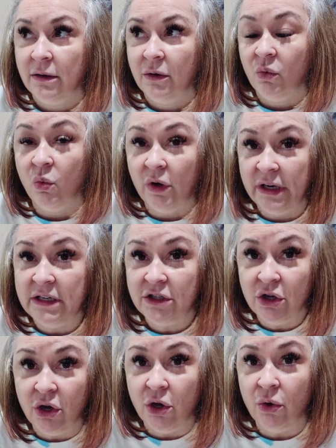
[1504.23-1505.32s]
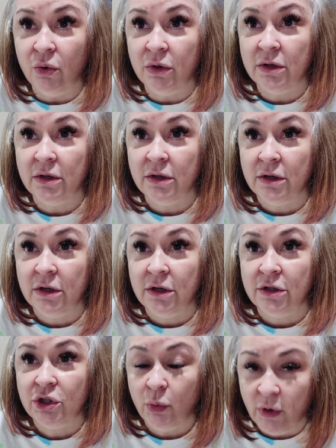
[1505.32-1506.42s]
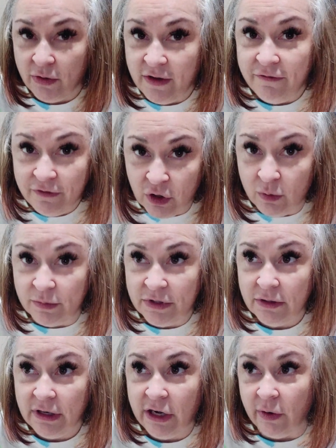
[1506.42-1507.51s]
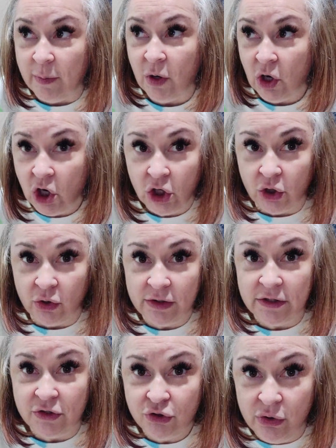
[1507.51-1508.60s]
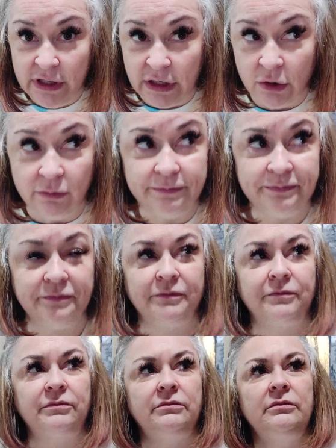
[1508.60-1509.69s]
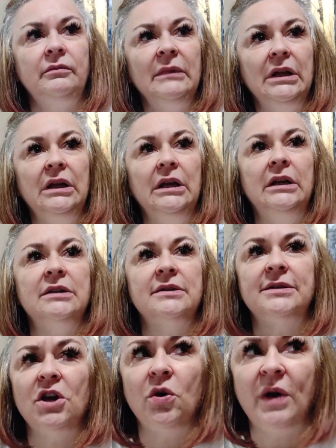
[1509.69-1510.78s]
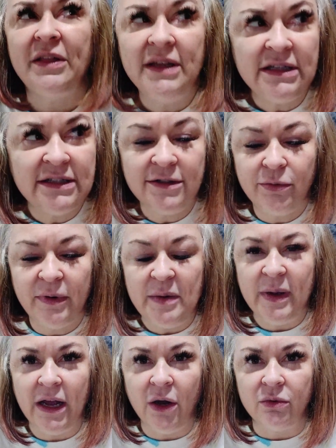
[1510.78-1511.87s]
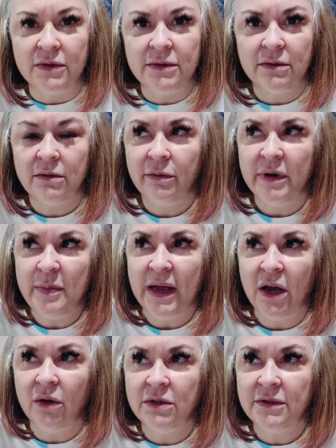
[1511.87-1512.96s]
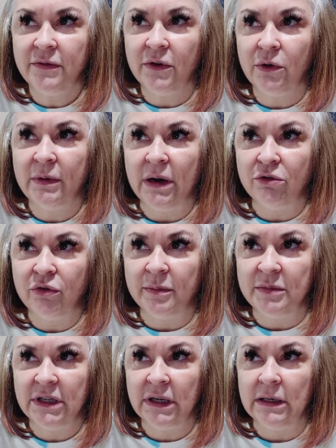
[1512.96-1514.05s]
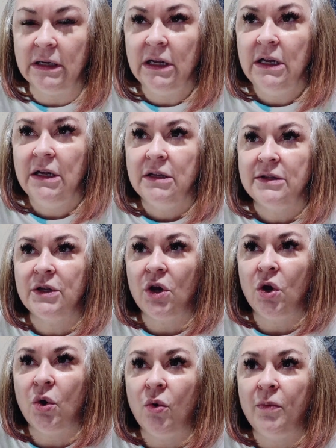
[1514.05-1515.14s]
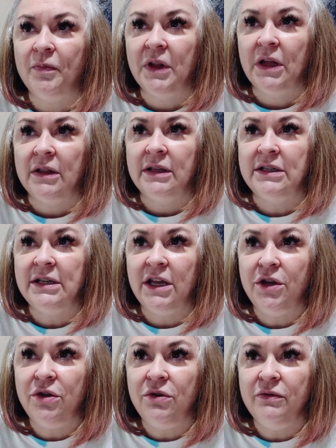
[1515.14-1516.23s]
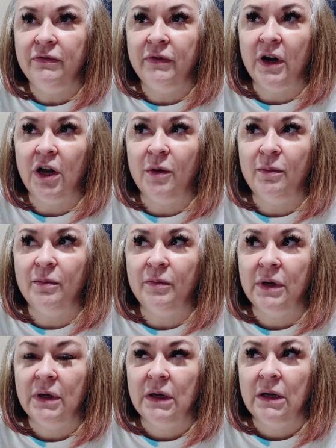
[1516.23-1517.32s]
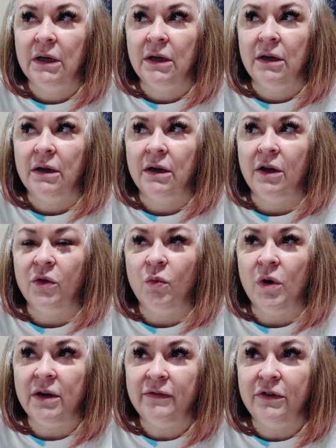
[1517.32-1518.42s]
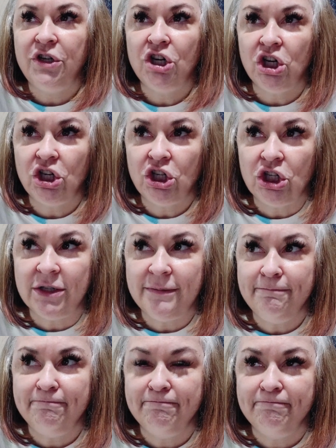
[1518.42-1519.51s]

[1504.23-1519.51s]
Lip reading: wanting to go to where they filmed Harry Potter, the studio. So I think it's £3, £3 for a round trip ticket. So they take you from the Watford Junction.